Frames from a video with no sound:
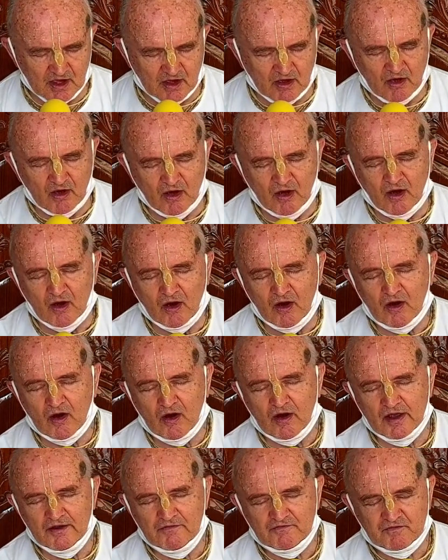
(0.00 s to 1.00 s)
Or
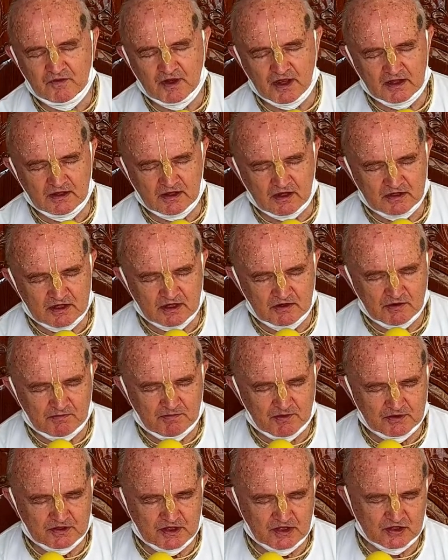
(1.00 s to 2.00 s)
if we are not in a
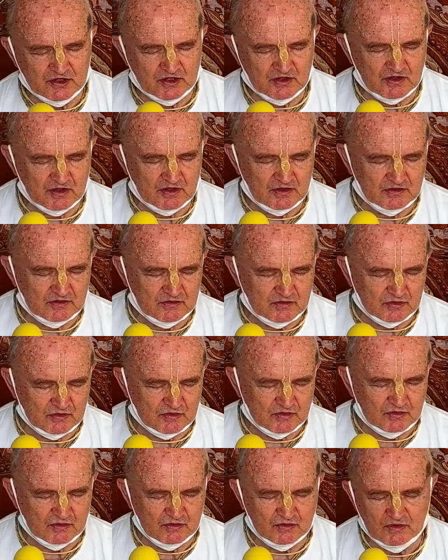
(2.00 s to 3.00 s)
position
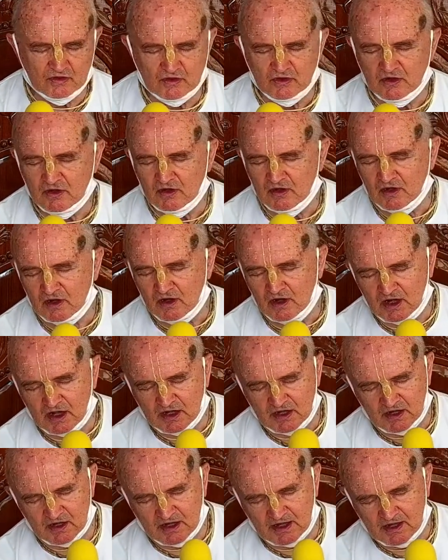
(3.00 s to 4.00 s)
to
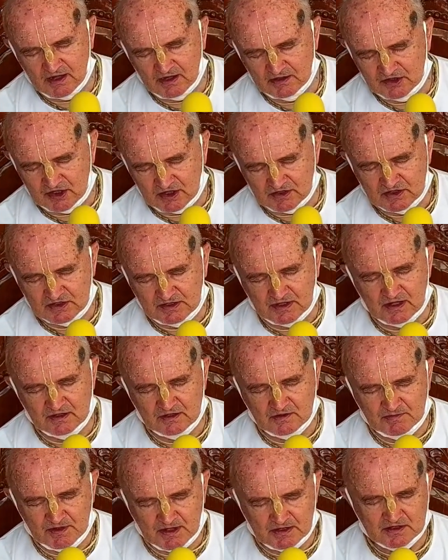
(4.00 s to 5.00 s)
chastise the
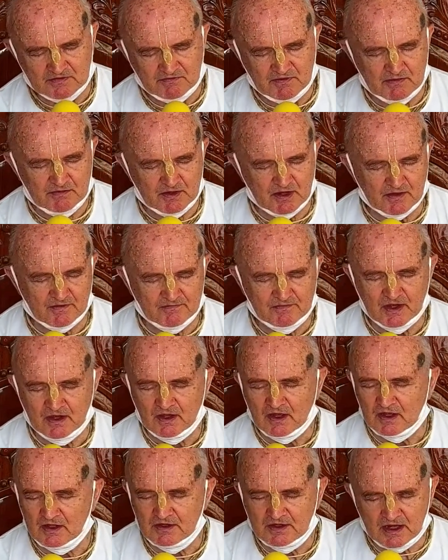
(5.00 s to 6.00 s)
blasphemer,
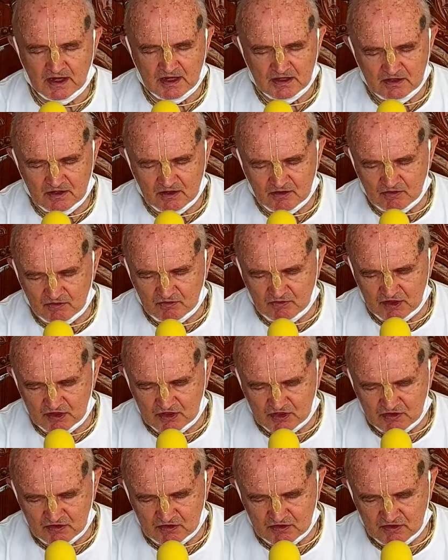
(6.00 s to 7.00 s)
then we
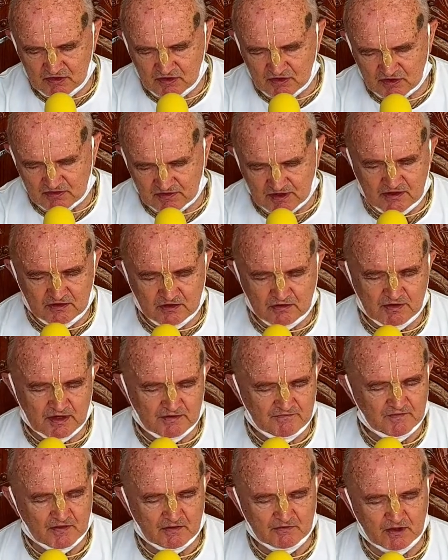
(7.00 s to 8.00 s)
should run away
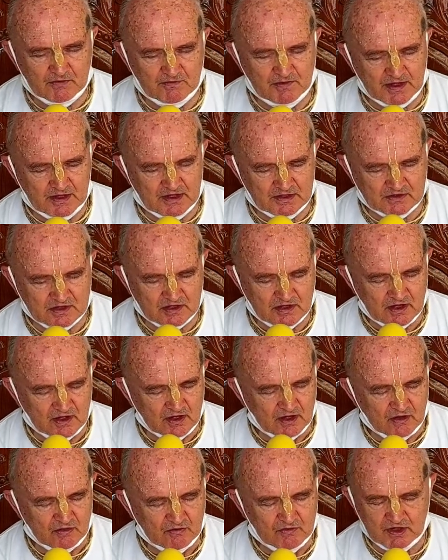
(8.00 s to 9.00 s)
from the place.
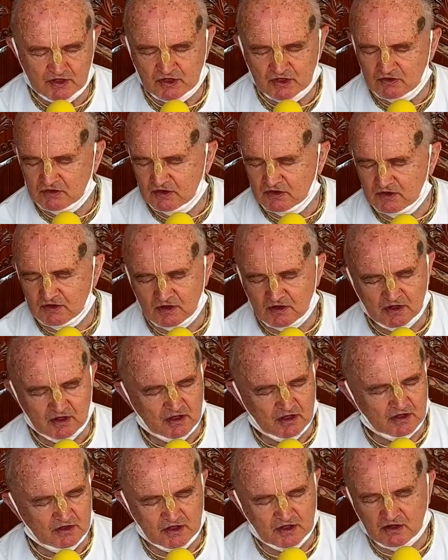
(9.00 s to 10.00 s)
We should
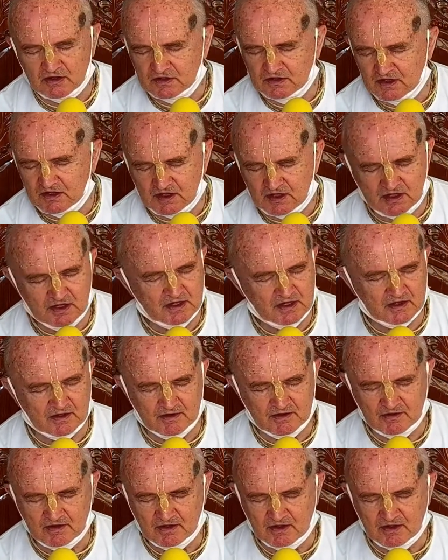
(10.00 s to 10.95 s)
not hear.